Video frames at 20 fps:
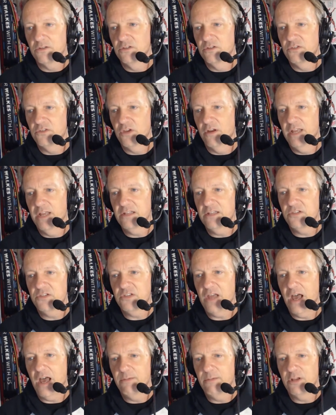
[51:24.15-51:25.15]
And so it is
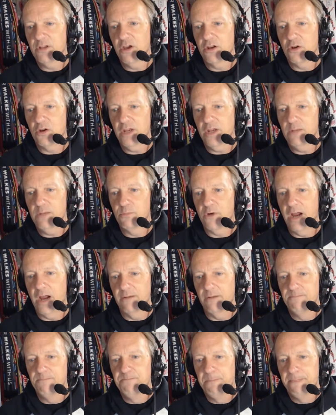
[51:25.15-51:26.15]
time to go to Greenbrier
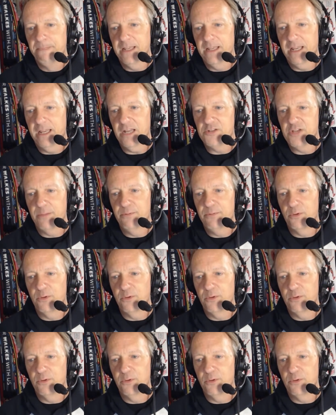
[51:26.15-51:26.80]
and catch up with